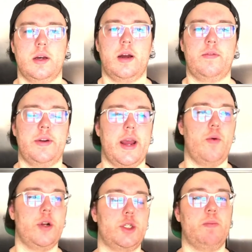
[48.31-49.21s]
I forget
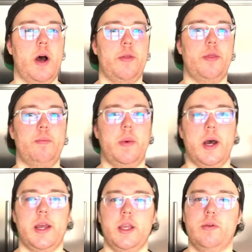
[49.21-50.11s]
which month,
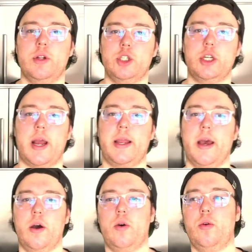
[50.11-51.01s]
but you can check
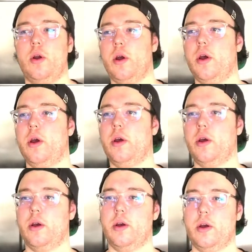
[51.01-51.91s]
out
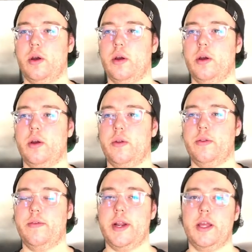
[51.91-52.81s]

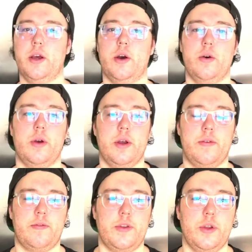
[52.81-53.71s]
the video
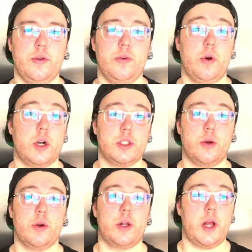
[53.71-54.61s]
if you are
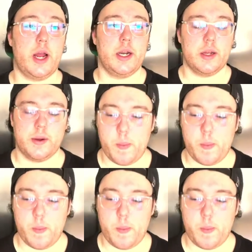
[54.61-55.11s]
so inclined.